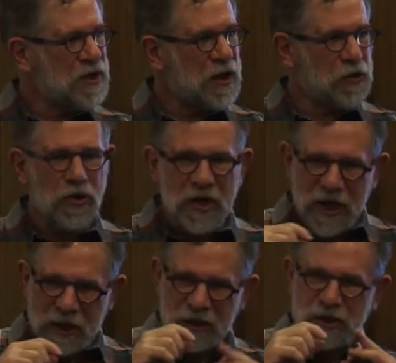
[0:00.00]
In order to
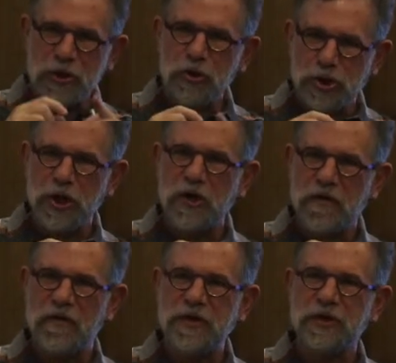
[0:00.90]
get this little chunk
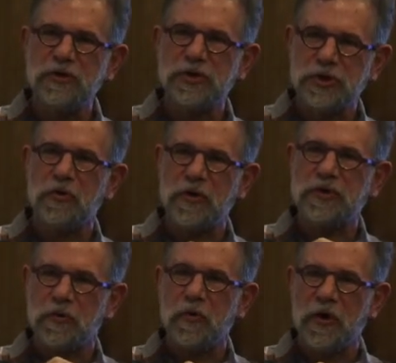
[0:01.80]
of this little story
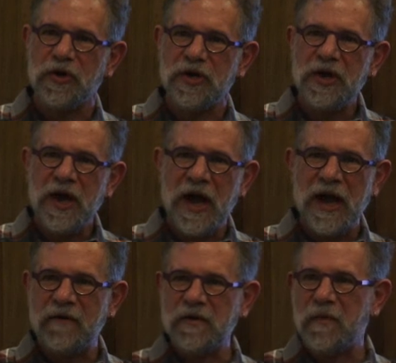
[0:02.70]
to work, I
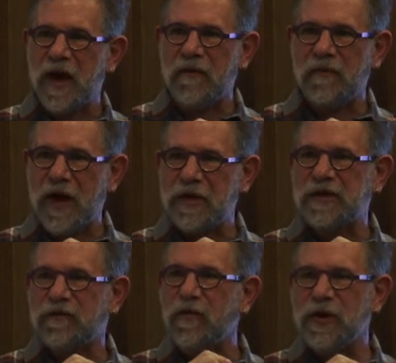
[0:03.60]
have to modify
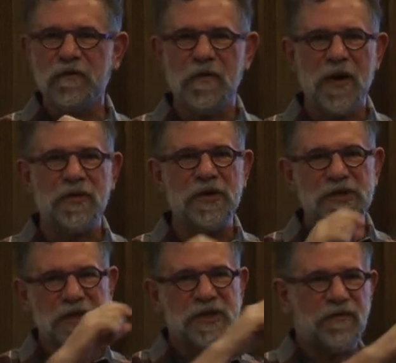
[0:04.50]
these 4 different
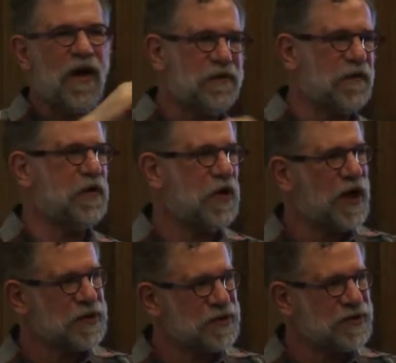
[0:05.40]
methods in these 5 different
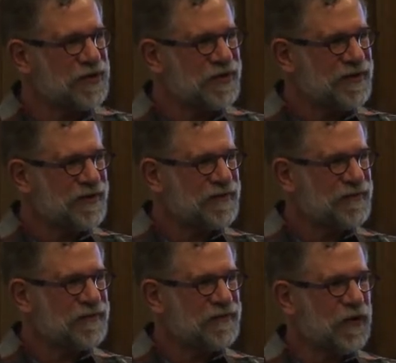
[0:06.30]
classes,
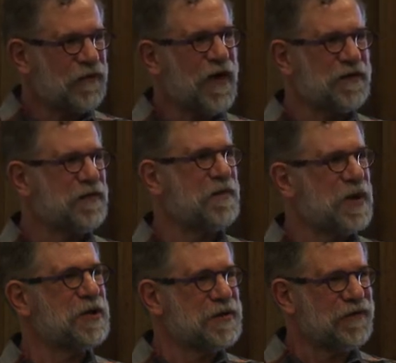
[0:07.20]
or 5 different
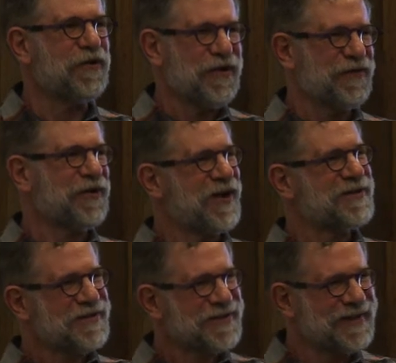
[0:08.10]
methods in 4 different
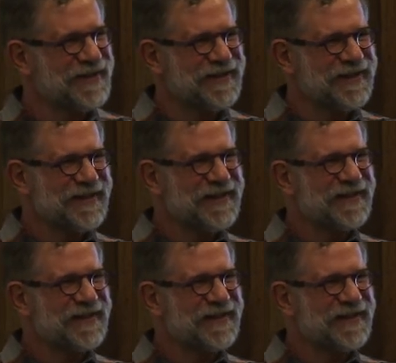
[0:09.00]
classes.